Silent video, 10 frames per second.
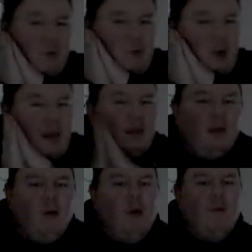west,
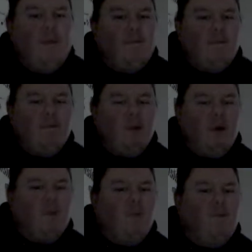and won't
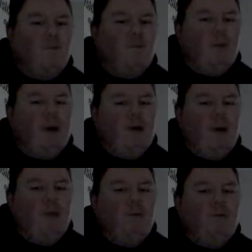
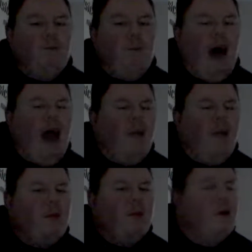be
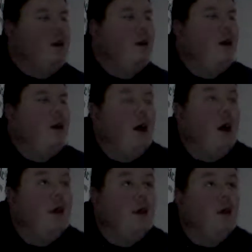revived.
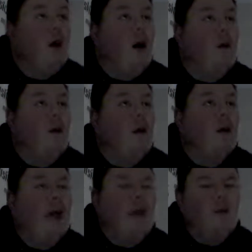Then go
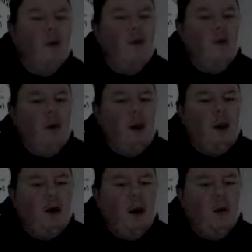watch
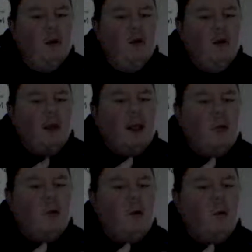AC3, go watch Good Game
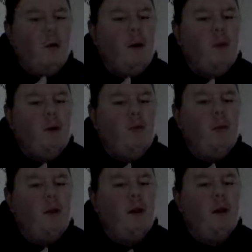Spawn Point, which
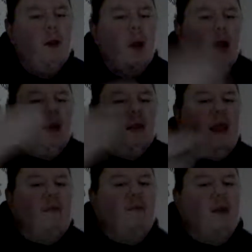will be
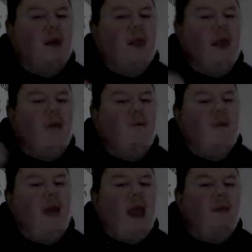same thing as I said
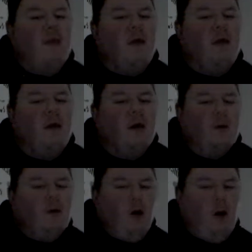for Neighbours,
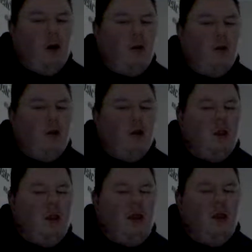gone and
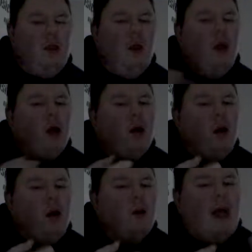deceased.
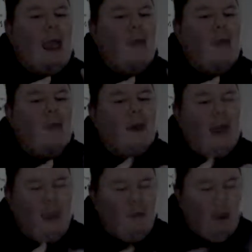Go watch ABC
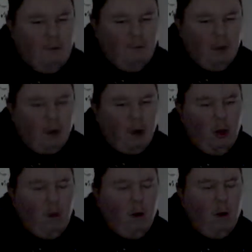Gamer,
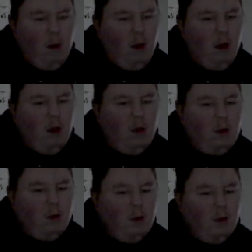go
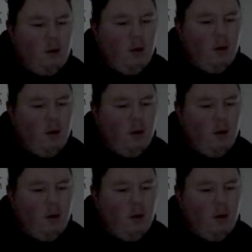watch